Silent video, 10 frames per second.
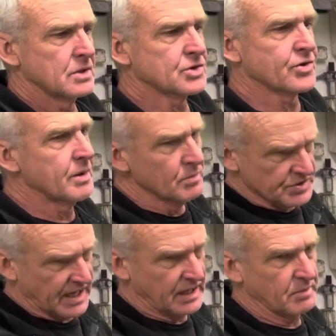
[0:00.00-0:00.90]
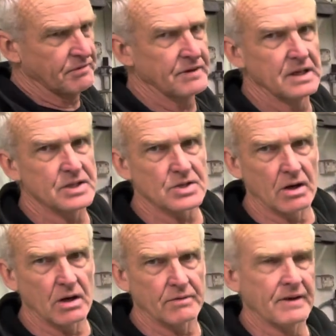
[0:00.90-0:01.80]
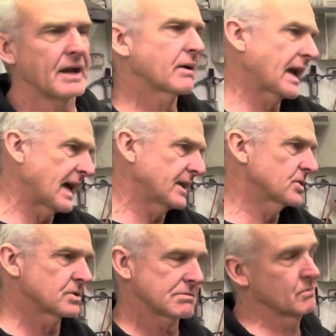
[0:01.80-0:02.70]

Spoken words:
trim was going to be finished off, how garnishes.